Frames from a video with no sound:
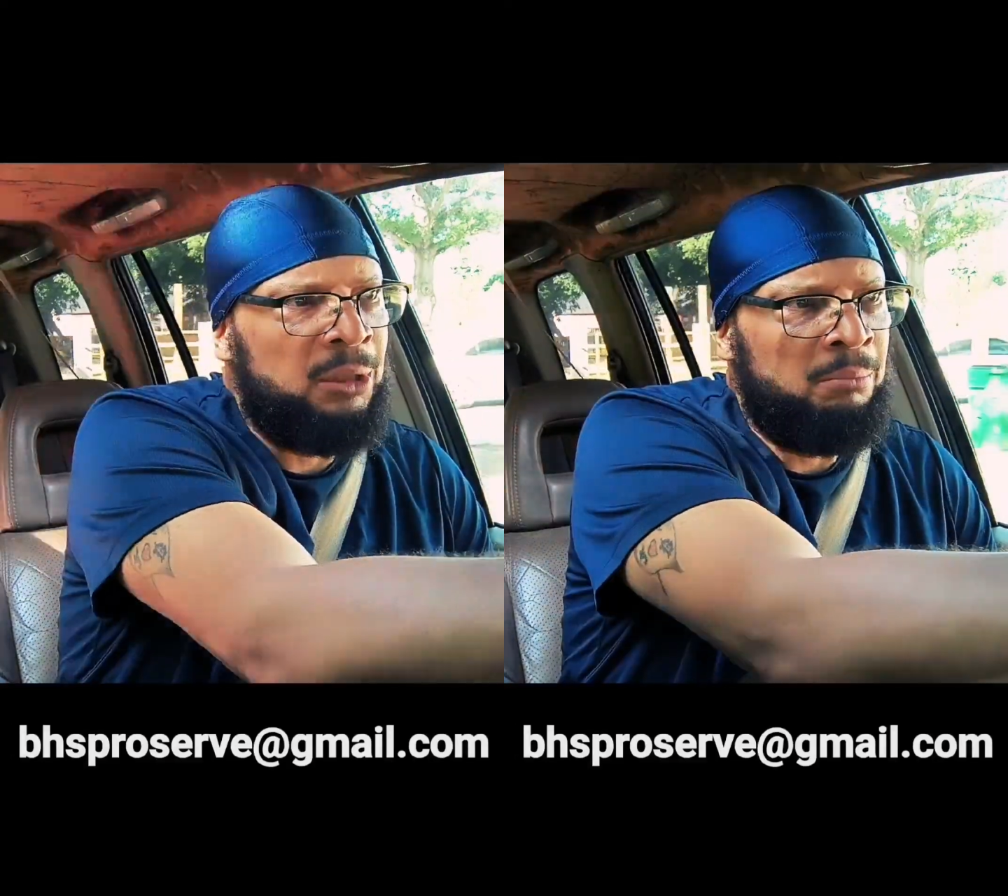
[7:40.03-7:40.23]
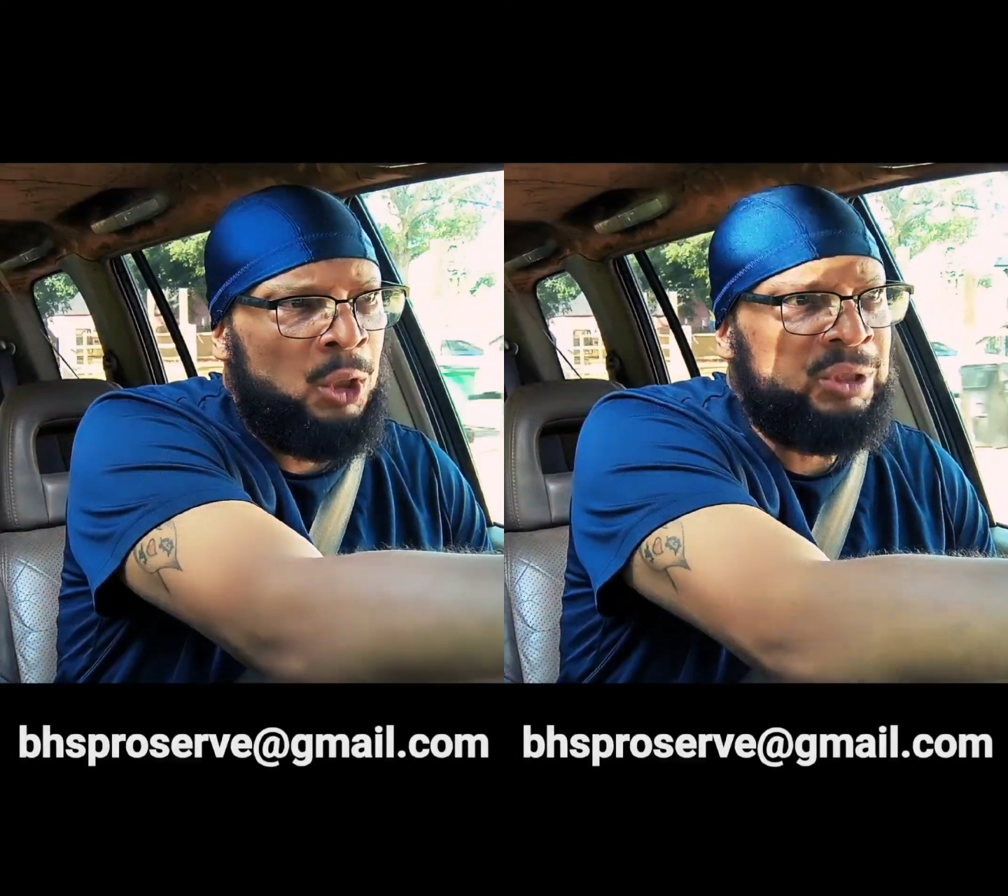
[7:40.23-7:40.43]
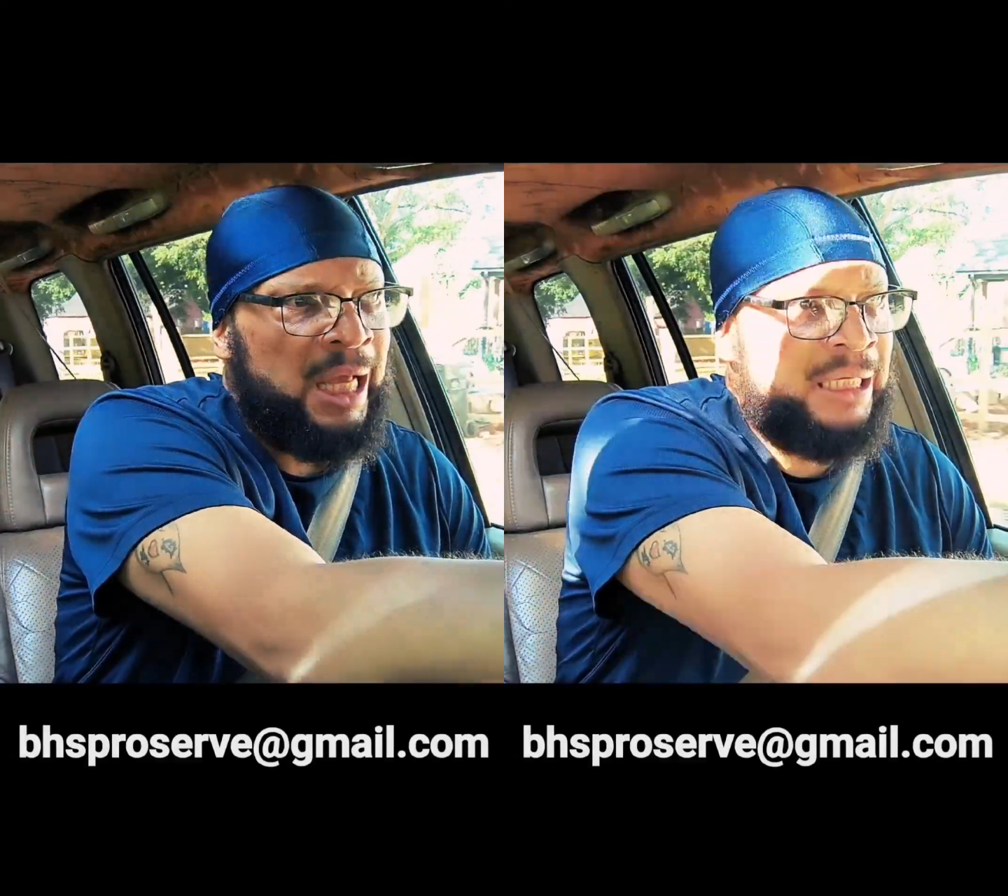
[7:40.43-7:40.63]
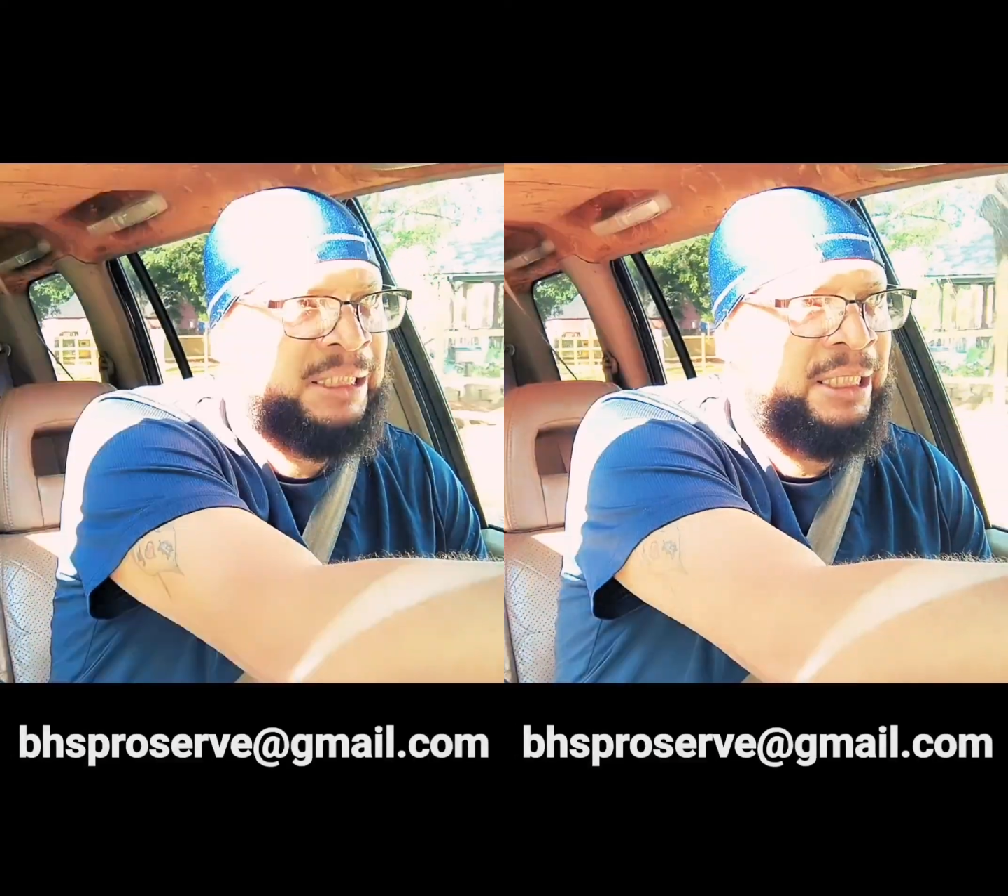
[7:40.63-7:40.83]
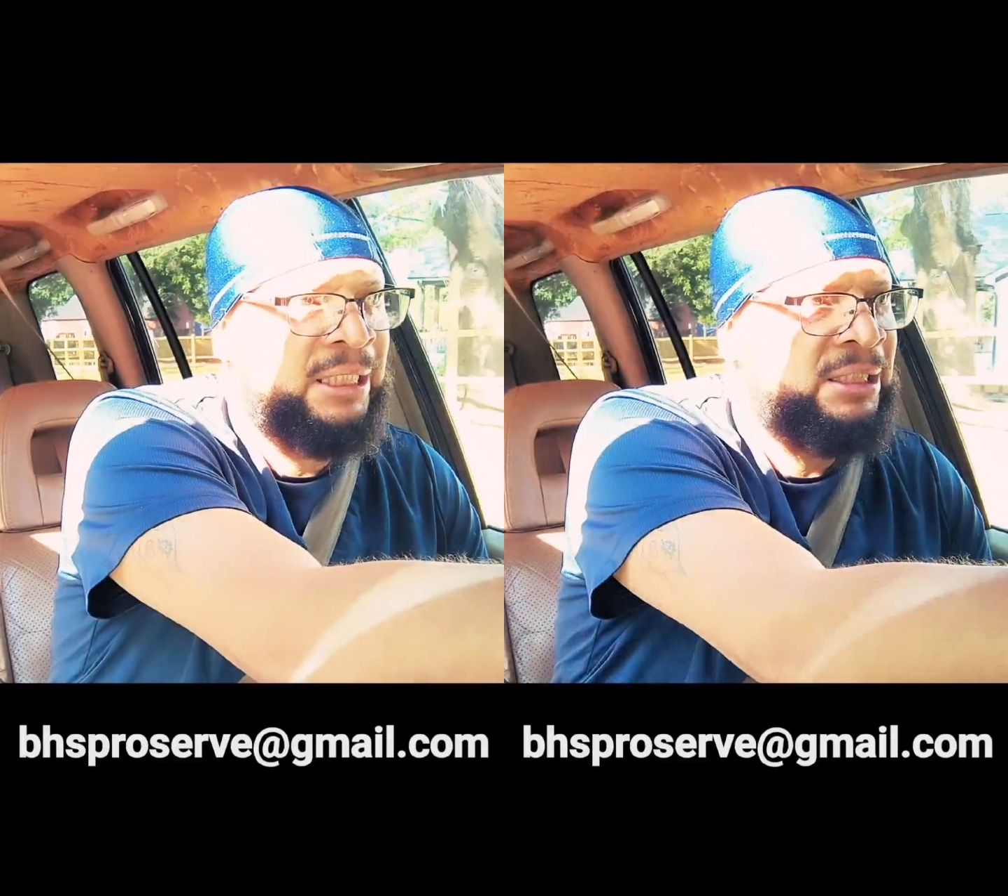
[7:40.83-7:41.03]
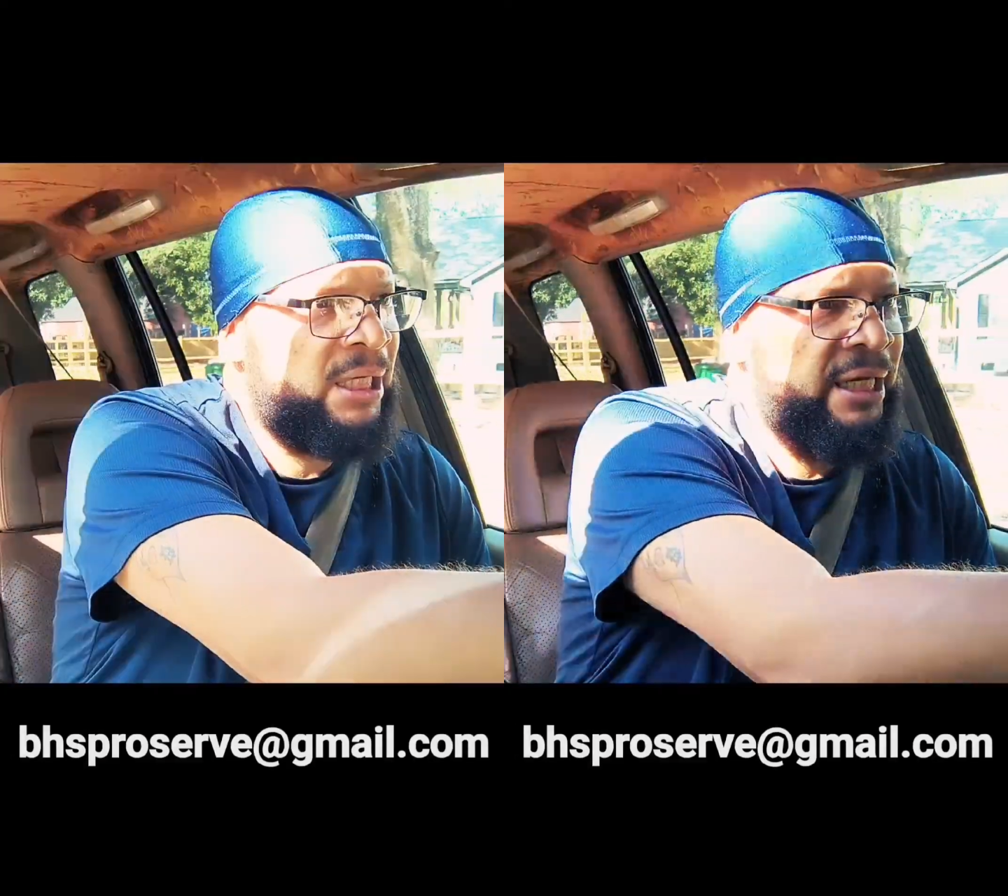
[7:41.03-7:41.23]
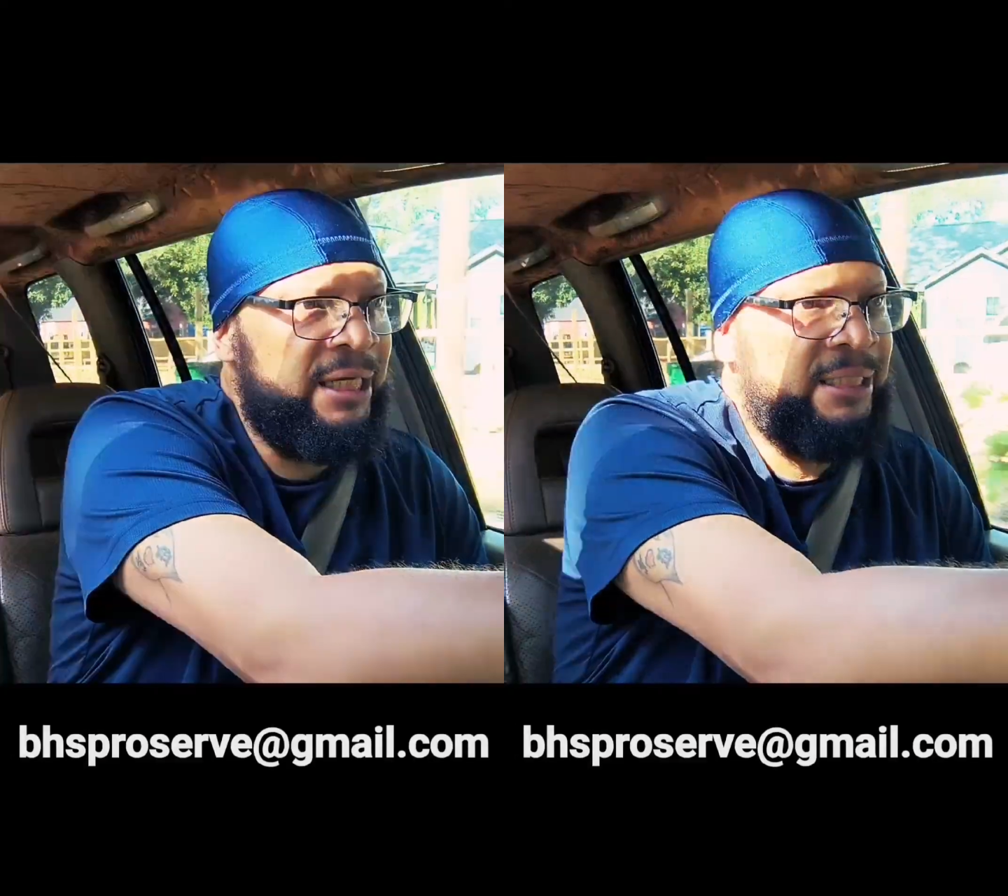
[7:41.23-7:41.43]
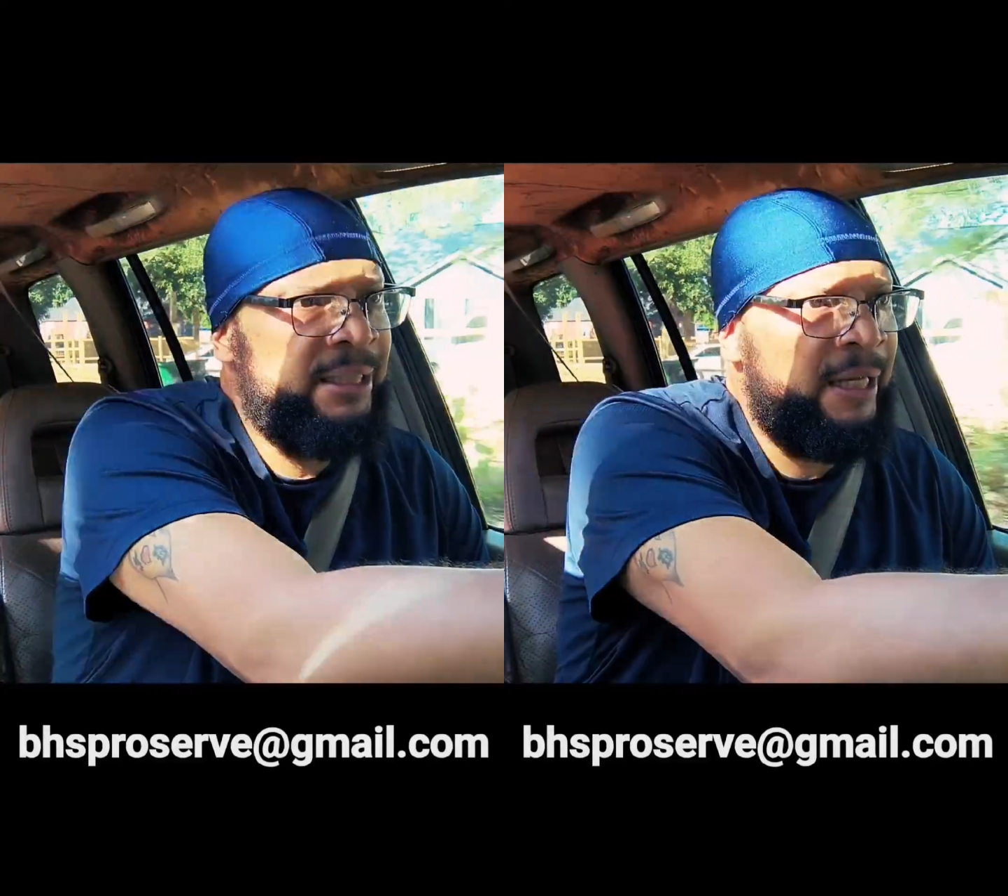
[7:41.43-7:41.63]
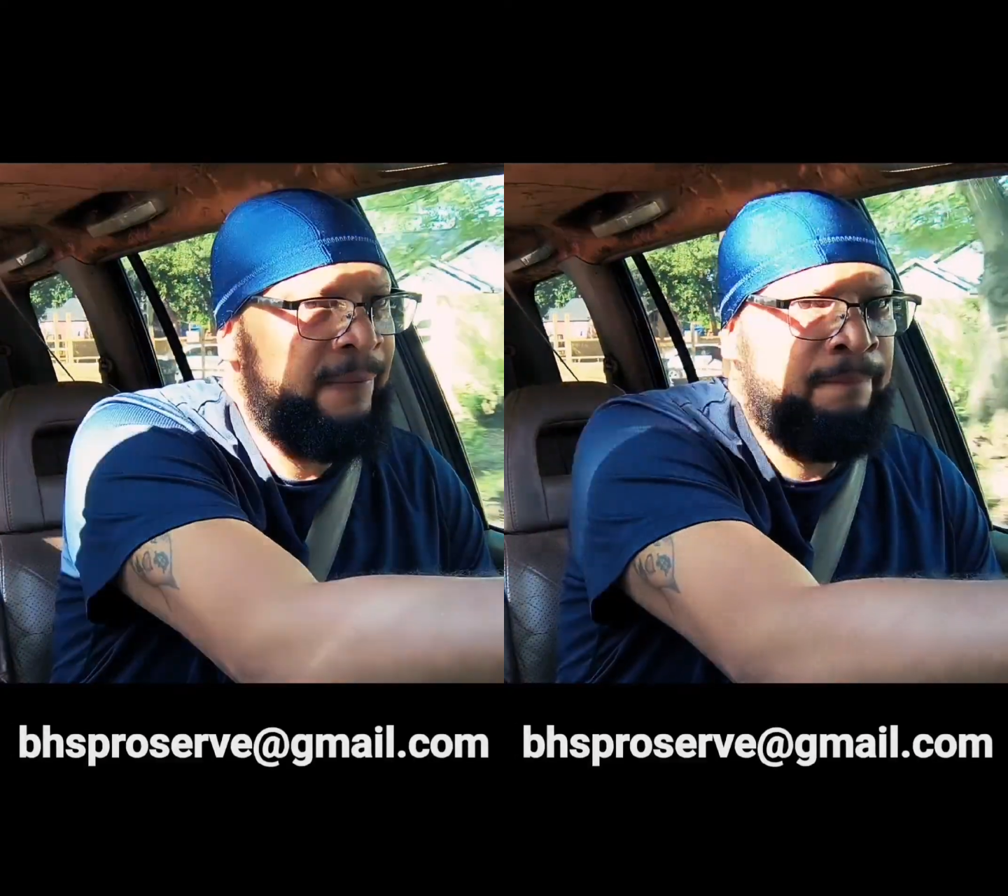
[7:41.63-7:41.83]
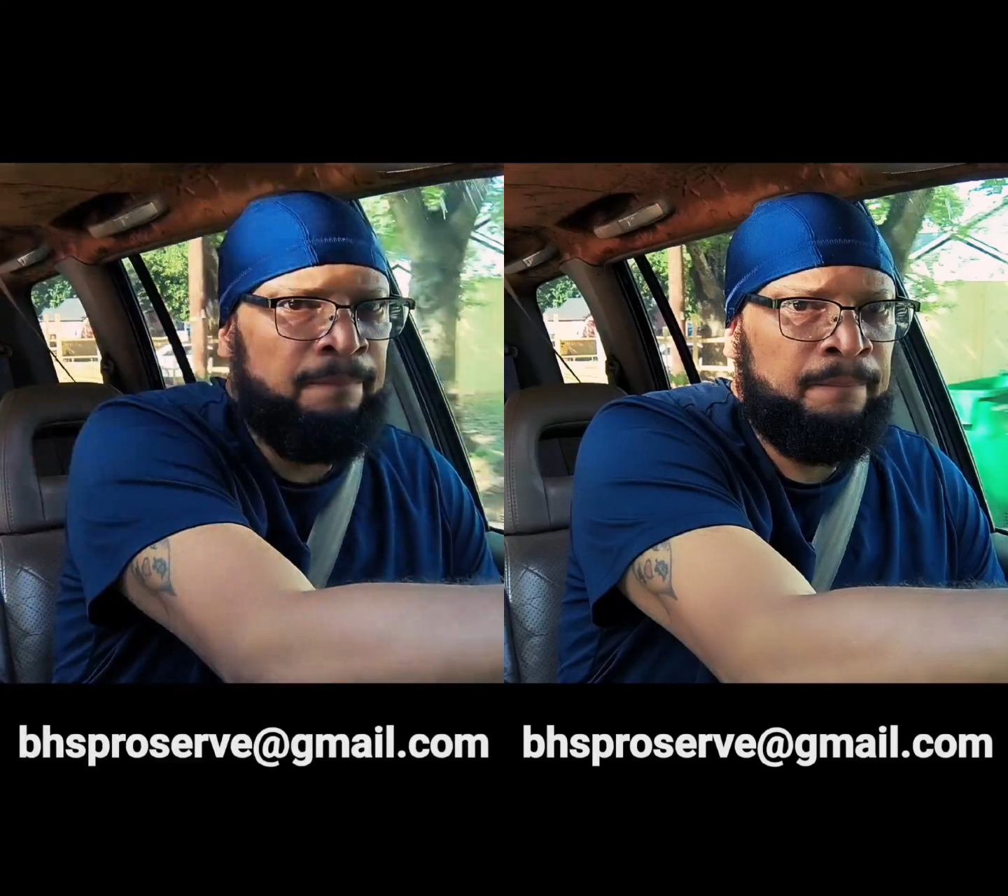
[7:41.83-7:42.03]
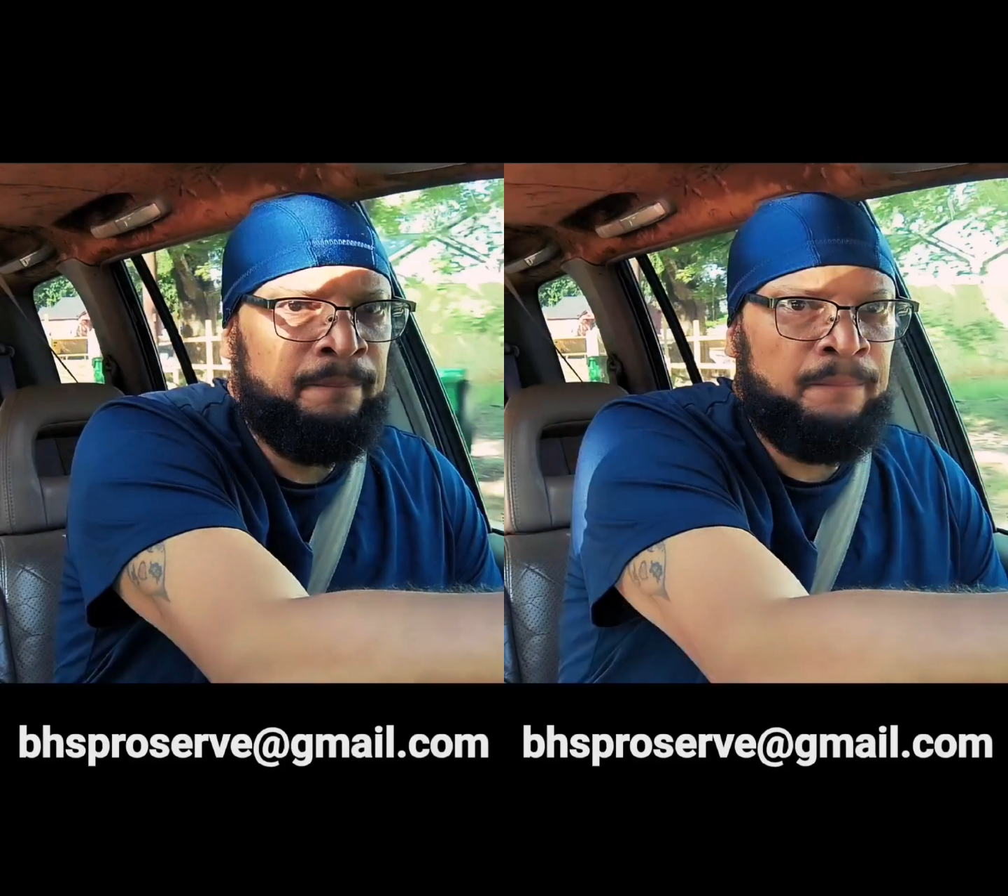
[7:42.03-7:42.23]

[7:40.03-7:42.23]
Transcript: what the Most High says every day.